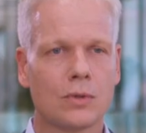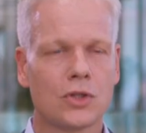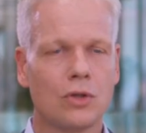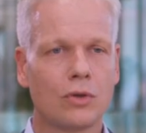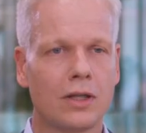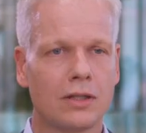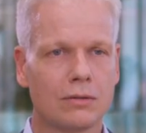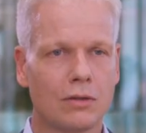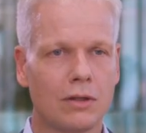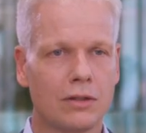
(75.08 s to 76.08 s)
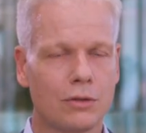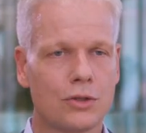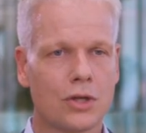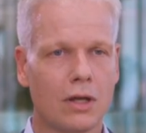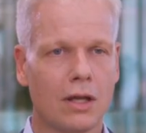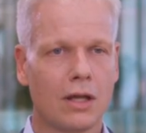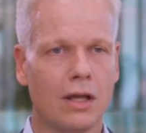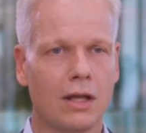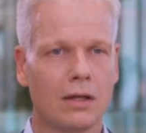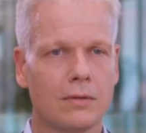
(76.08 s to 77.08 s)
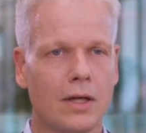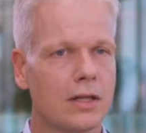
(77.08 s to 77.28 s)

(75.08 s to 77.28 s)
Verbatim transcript: I was looking into the literature uh,